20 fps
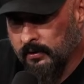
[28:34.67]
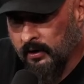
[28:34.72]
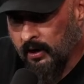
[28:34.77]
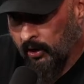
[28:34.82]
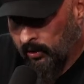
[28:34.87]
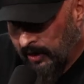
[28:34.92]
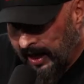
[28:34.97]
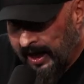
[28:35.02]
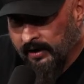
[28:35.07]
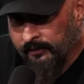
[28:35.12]
A
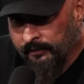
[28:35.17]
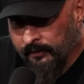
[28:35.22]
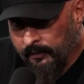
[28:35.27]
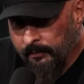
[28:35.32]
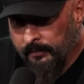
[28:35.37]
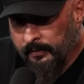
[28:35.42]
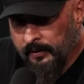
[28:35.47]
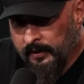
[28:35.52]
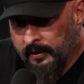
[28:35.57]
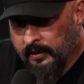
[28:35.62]
lot of
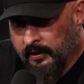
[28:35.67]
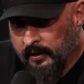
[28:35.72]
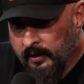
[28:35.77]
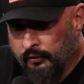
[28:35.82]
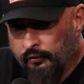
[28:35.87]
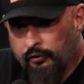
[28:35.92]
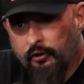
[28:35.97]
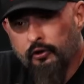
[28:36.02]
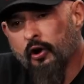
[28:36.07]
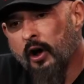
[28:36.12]
them. Yeah.
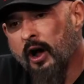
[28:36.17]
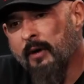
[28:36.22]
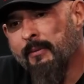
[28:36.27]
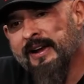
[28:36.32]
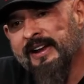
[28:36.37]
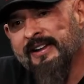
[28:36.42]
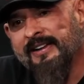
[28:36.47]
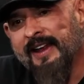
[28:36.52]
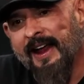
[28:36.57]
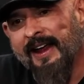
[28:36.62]
Do you know how
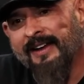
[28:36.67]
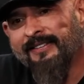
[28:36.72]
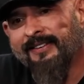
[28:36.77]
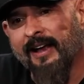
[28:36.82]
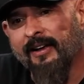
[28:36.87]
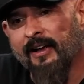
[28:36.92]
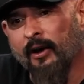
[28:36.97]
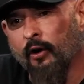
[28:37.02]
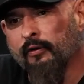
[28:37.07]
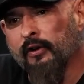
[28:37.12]
many days
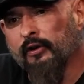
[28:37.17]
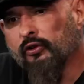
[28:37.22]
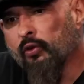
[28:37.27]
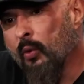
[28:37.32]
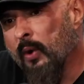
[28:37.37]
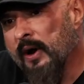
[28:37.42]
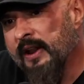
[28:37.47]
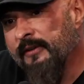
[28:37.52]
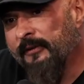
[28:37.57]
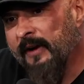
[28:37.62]
I over
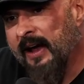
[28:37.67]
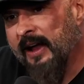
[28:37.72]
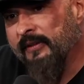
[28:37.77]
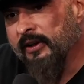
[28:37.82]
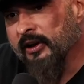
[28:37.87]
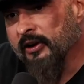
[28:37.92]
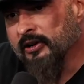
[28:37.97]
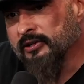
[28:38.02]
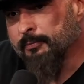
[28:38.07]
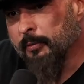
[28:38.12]
25
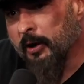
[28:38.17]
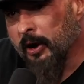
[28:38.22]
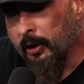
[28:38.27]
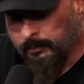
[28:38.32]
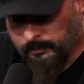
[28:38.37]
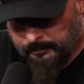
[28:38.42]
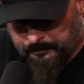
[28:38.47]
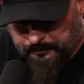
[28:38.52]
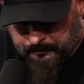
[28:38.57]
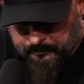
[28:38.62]
years,
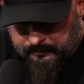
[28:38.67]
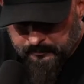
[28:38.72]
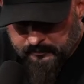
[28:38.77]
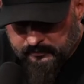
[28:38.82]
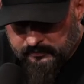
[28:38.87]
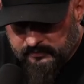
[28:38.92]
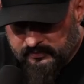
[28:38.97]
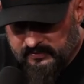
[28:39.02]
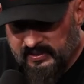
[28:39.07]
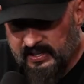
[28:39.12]
bro?
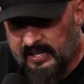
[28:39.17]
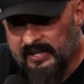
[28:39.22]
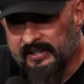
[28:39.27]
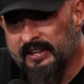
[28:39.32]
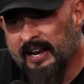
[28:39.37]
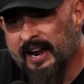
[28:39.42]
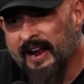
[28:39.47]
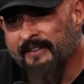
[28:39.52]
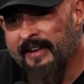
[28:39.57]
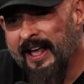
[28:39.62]

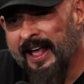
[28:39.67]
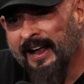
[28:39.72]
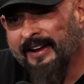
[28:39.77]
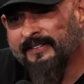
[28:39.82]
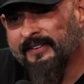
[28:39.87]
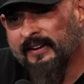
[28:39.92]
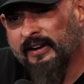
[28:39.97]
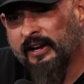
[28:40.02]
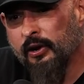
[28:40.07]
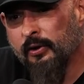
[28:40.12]
that I've
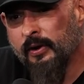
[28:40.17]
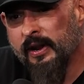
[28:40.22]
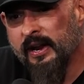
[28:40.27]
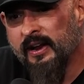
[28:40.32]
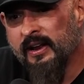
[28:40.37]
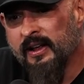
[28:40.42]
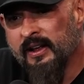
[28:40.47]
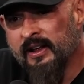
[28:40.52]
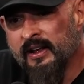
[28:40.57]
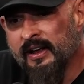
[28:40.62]

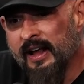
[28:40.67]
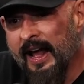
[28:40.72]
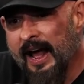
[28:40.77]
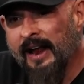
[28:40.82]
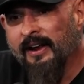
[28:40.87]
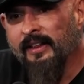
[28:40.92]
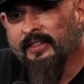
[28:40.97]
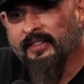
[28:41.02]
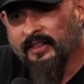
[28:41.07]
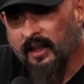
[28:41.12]
executed
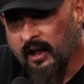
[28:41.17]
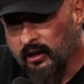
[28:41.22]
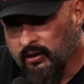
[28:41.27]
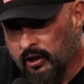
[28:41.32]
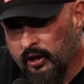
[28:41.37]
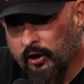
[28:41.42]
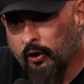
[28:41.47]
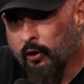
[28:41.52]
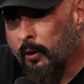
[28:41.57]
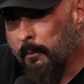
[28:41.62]
at a
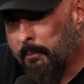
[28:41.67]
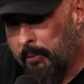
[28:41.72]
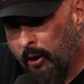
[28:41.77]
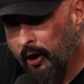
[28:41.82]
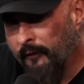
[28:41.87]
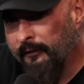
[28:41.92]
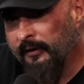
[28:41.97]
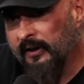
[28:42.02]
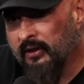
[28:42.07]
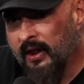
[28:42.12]
literal
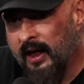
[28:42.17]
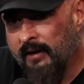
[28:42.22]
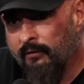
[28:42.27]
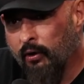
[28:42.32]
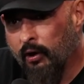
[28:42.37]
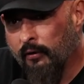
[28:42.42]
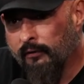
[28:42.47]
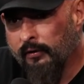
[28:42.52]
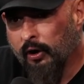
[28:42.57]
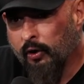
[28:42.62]
perfect
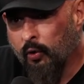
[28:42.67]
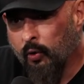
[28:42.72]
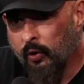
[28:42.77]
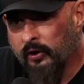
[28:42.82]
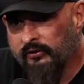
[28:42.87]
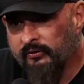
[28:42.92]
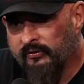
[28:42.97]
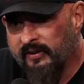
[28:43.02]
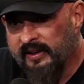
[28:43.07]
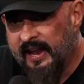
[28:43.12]
level over the
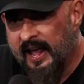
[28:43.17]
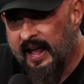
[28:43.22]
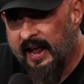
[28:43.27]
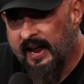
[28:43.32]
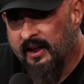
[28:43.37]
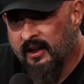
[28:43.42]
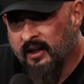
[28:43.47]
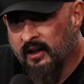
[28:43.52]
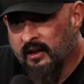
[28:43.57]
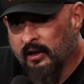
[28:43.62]
course of a
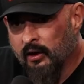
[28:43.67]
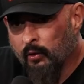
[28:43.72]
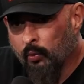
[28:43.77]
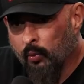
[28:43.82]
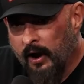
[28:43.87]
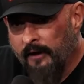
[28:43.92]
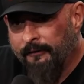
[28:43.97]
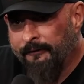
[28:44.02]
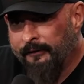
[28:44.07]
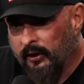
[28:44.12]
day
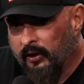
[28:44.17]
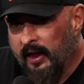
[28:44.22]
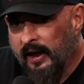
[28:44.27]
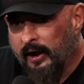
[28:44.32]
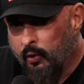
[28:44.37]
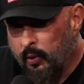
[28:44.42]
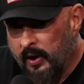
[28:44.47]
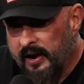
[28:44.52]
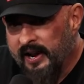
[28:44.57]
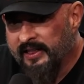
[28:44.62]
where I felt like
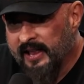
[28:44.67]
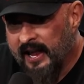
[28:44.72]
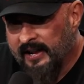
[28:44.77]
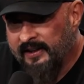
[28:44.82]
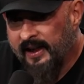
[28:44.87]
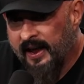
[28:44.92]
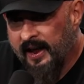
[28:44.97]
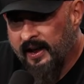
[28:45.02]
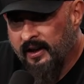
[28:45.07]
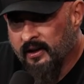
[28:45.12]
quitting that
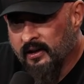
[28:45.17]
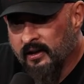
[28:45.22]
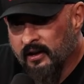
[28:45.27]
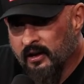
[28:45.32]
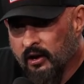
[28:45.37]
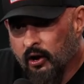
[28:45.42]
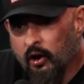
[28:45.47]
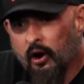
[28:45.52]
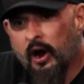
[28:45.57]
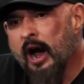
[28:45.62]
day
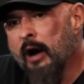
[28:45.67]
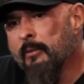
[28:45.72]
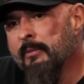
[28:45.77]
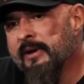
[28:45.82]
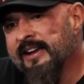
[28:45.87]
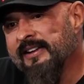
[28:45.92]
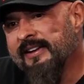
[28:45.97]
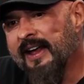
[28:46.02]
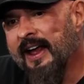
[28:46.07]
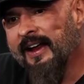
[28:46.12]
or how
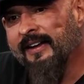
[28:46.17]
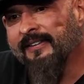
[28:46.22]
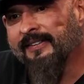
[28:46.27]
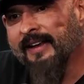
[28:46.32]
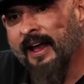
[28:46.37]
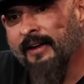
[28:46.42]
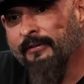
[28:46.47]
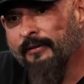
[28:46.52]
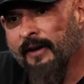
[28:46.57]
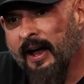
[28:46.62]
many days
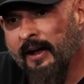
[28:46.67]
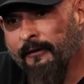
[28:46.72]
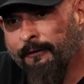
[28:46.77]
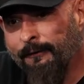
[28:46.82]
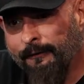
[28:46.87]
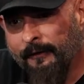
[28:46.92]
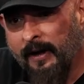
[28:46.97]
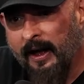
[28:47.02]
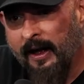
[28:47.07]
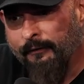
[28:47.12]
I've
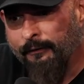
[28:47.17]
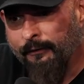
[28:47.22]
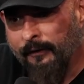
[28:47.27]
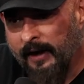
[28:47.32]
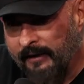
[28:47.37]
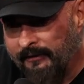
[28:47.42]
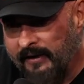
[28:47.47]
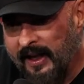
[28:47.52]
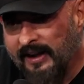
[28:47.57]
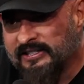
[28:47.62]
I've I've
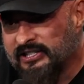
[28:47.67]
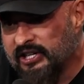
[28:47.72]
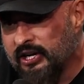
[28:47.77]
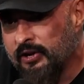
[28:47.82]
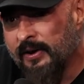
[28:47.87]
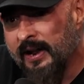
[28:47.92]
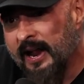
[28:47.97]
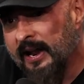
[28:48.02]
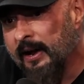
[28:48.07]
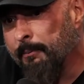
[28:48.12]
I've
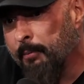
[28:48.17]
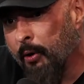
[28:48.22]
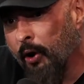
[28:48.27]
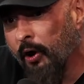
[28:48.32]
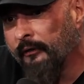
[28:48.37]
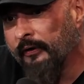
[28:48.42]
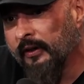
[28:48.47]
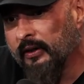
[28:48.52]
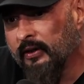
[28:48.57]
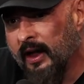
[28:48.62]
executed at a
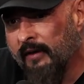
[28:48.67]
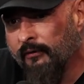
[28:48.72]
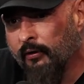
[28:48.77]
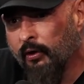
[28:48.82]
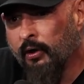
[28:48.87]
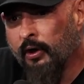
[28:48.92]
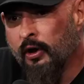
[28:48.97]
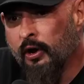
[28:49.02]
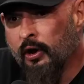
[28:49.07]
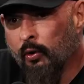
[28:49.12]
perfect
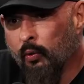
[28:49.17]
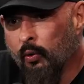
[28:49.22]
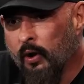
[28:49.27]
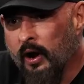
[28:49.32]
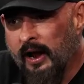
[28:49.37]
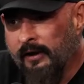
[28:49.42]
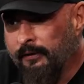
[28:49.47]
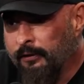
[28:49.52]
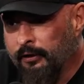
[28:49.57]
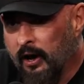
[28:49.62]
level where
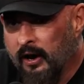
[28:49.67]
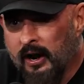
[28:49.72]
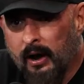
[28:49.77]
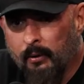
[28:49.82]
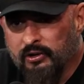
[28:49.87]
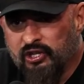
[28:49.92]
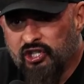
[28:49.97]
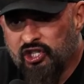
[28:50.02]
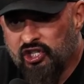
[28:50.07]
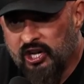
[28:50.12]
I thought I
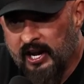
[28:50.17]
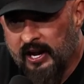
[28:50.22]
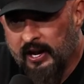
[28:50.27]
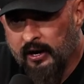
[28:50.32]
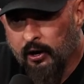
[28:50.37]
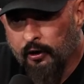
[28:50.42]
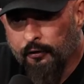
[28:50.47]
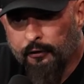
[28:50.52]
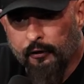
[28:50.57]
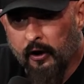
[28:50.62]
was shit
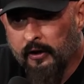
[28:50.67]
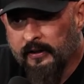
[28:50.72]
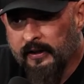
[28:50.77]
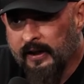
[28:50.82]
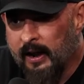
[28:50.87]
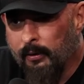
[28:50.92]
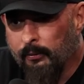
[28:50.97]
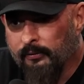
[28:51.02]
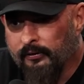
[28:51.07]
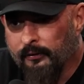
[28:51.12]
or thought
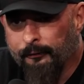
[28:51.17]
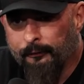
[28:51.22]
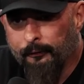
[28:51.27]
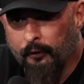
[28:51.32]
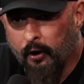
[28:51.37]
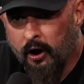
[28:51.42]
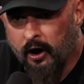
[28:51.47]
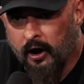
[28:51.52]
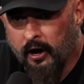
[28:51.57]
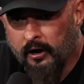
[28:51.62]
that I was a
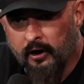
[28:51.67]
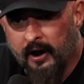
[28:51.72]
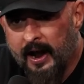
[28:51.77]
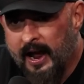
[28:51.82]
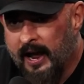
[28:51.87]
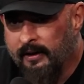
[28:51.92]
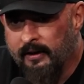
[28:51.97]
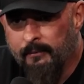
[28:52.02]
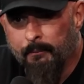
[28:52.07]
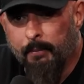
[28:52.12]
fraud or
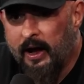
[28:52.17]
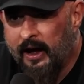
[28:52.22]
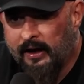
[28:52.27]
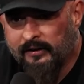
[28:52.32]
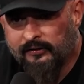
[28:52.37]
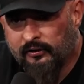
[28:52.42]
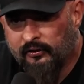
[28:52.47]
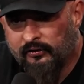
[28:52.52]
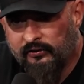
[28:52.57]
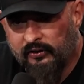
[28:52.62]
had
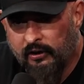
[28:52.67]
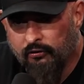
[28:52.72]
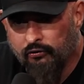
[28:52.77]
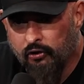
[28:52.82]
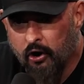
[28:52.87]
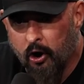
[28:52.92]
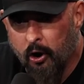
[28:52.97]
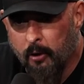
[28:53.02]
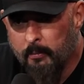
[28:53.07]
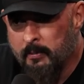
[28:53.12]
imposter
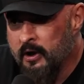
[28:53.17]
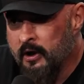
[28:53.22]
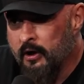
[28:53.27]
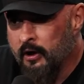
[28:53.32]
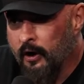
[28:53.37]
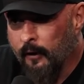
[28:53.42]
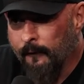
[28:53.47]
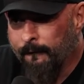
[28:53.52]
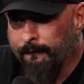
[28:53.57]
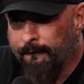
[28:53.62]
syndrome
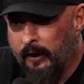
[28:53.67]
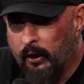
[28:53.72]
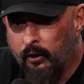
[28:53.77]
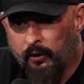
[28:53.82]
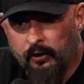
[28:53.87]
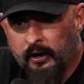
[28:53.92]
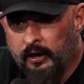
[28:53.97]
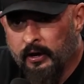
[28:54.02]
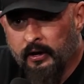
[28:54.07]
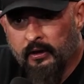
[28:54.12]
or
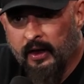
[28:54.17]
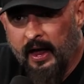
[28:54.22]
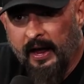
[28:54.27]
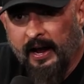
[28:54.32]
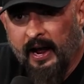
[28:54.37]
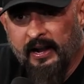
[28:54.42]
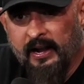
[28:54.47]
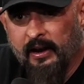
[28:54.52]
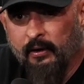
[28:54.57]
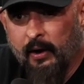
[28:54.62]
felt
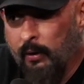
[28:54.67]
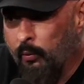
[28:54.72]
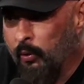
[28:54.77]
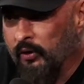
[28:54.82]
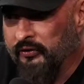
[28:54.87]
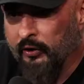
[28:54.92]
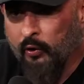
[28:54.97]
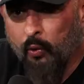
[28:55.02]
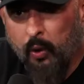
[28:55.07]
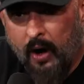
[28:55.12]
like I did I
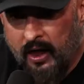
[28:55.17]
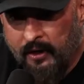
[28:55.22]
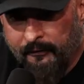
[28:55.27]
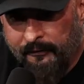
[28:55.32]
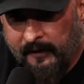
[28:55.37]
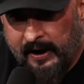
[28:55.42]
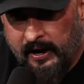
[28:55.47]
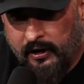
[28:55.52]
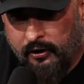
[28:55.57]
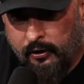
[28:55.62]
wasn't
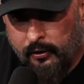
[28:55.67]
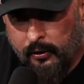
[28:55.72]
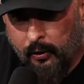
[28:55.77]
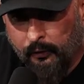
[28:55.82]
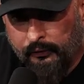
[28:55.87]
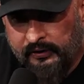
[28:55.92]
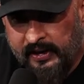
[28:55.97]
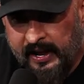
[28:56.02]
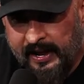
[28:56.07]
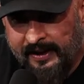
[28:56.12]
qualified to do
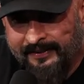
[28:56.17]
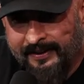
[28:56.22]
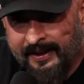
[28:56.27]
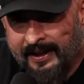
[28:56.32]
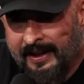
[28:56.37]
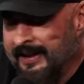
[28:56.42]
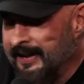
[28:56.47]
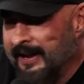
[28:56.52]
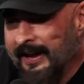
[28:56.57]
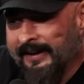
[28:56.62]
those things.
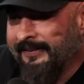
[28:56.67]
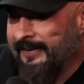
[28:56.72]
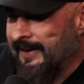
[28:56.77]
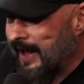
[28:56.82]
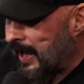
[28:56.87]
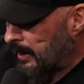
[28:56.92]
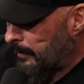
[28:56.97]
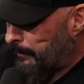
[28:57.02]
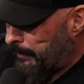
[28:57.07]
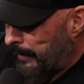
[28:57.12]
It's
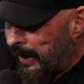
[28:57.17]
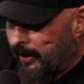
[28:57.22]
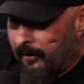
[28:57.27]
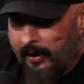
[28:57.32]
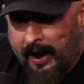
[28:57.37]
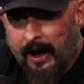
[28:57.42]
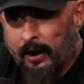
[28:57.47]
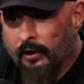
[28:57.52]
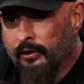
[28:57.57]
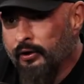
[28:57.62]
not
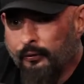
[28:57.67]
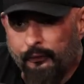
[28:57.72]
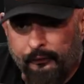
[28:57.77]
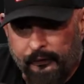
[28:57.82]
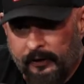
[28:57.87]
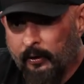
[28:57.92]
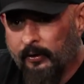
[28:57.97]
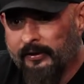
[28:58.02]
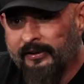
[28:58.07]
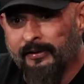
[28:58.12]
about how you
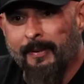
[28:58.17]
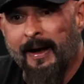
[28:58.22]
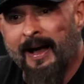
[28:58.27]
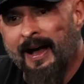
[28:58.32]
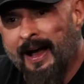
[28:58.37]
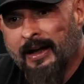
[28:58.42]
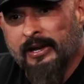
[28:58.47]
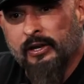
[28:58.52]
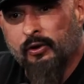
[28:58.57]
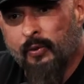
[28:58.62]
feel, it's about
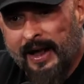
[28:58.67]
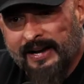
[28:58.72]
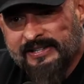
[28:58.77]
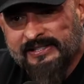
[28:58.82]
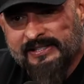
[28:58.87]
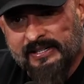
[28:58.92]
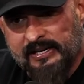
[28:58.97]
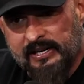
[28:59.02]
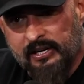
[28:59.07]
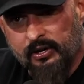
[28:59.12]
how you
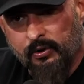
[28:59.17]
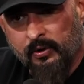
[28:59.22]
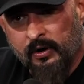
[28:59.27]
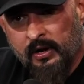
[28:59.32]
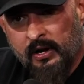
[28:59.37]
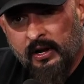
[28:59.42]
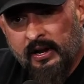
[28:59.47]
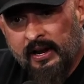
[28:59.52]
execute.